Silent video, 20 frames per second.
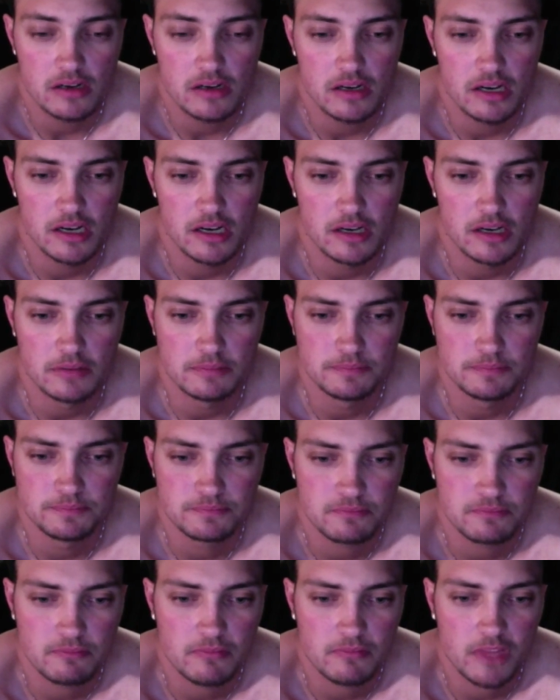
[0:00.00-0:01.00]

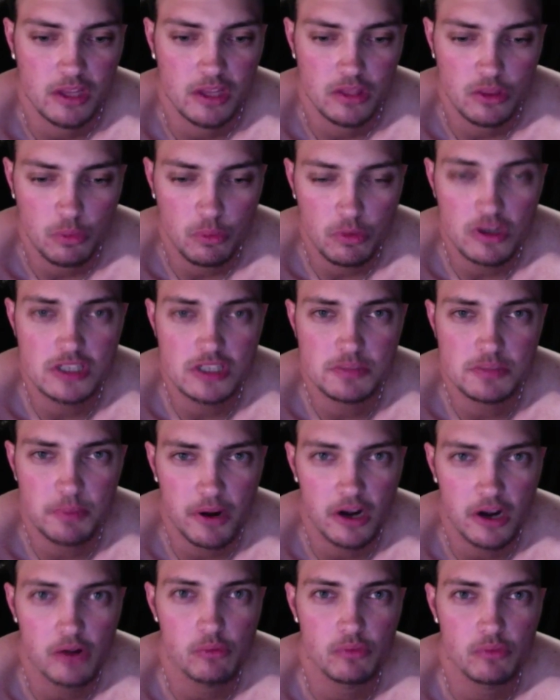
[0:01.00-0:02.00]
The worst
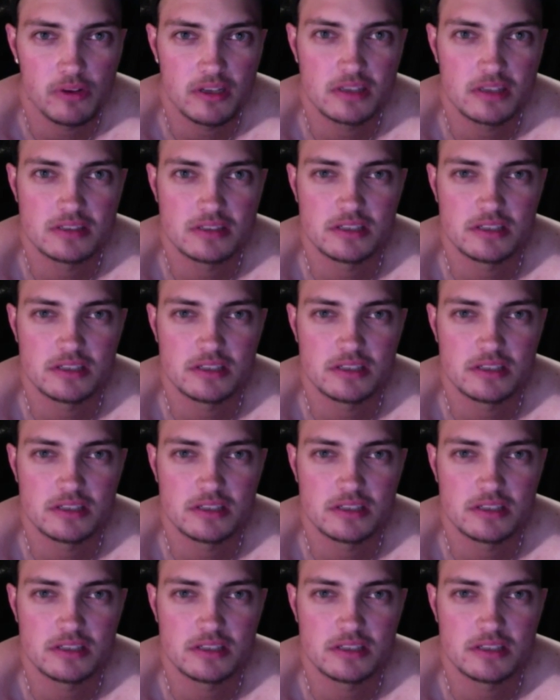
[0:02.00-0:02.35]
part was,